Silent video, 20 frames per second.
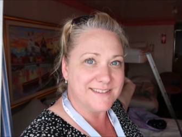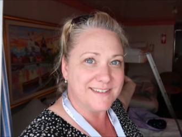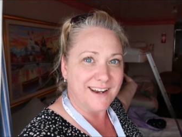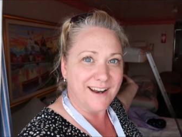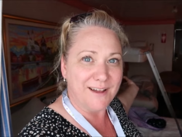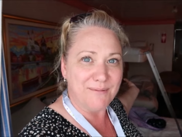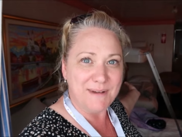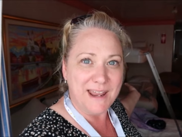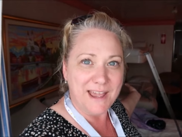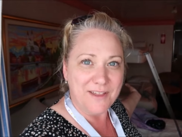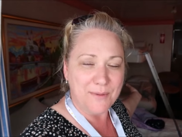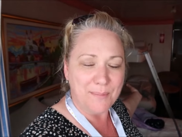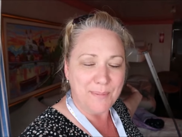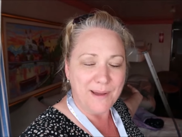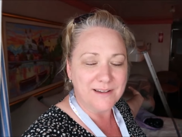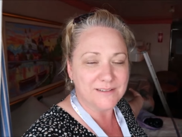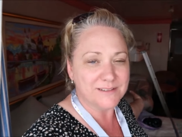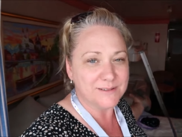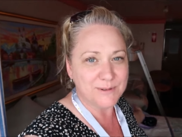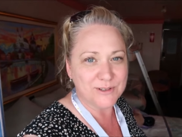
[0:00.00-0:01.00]
of set up now, the
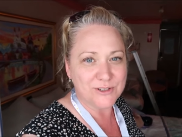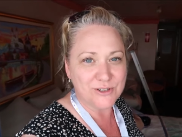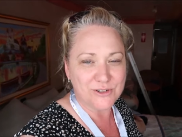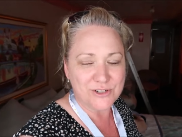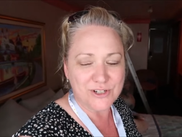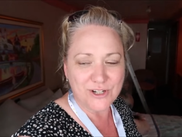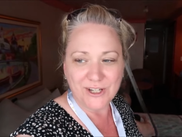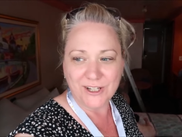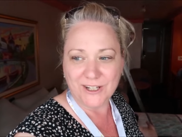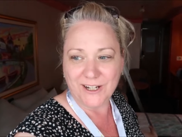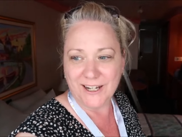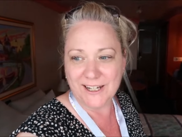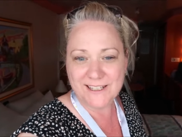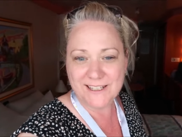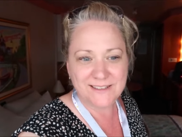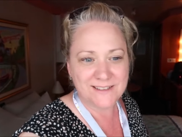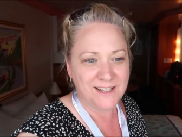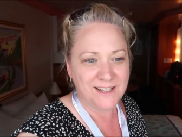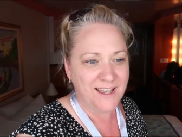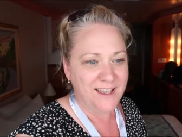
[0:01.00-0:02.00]
bunks, which I'll show you guys.
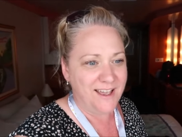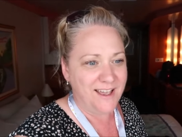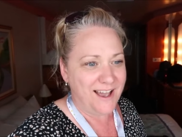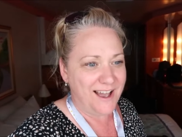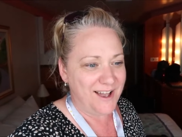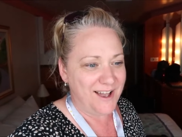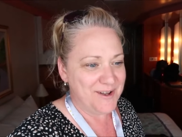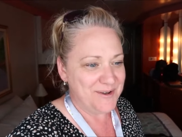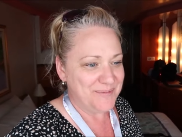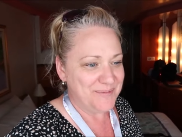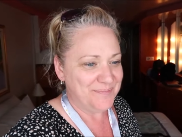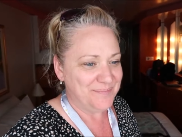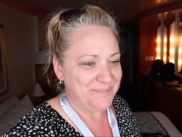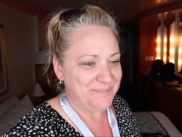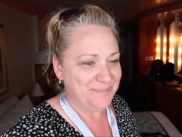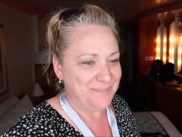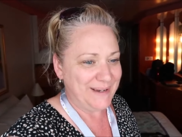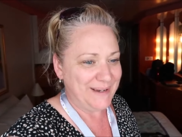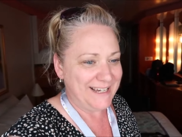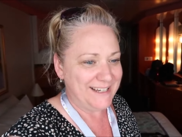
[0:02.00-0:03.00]
Um,
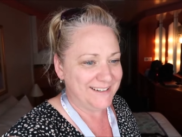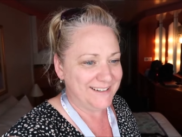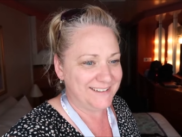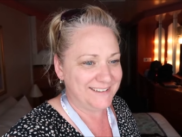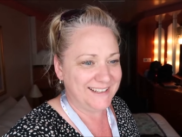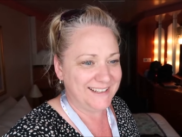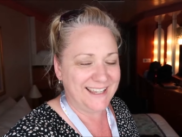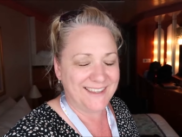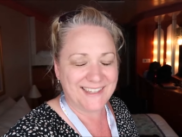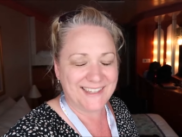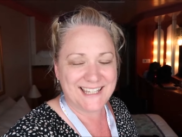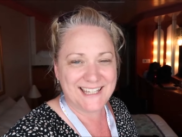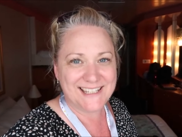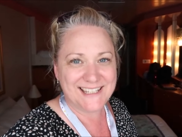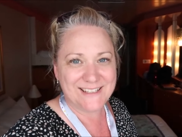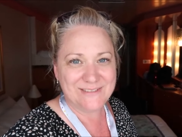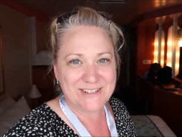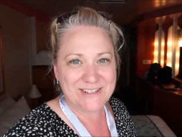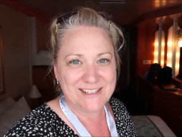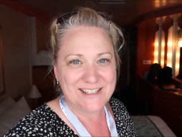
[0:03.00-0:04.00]
but yeah, the kids
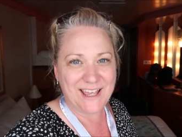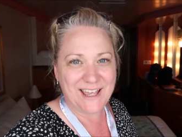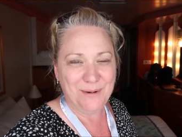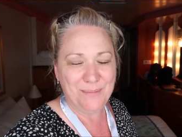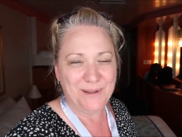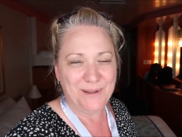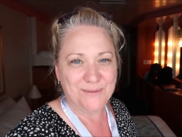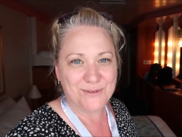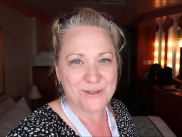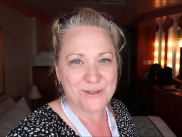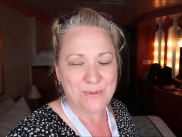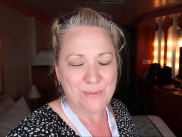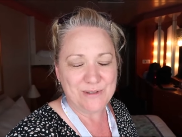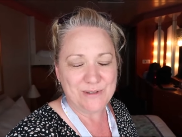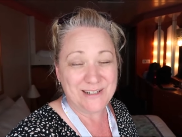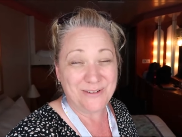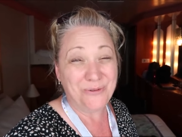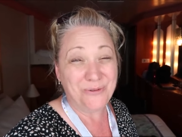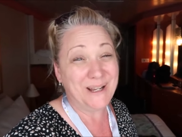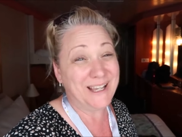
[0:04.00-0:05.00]
have just had a bit of a swim and
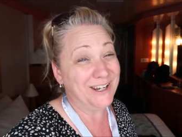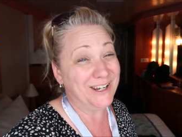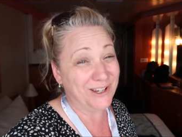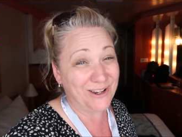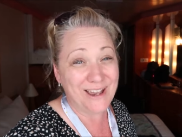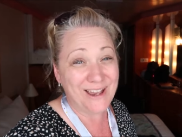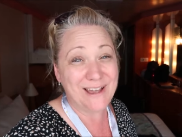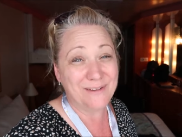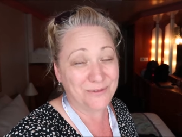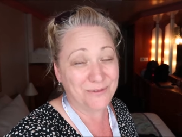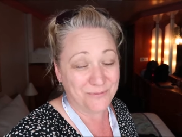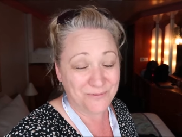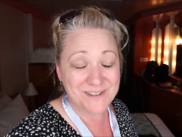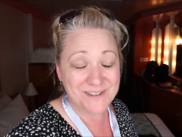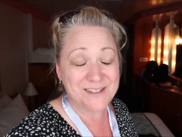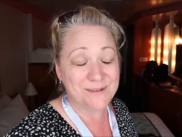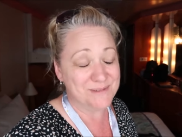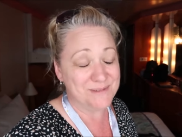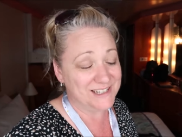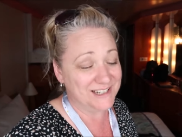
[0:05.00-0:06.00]
stuff. We're going to go have
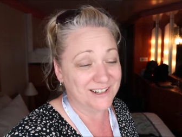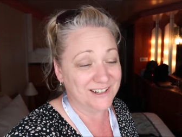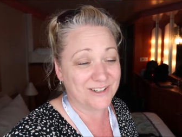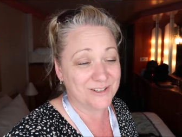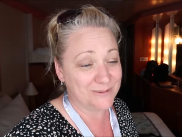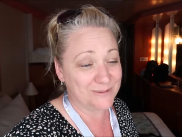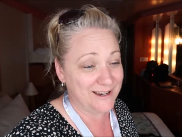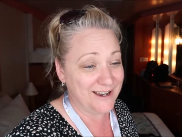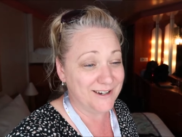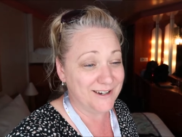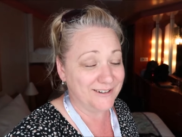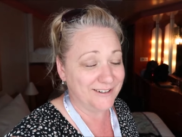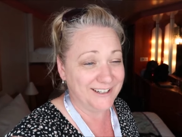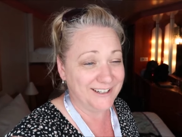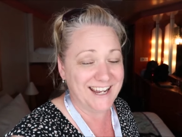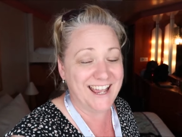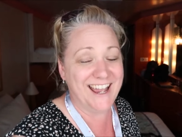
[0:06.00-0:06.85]
some dinner because we're hungry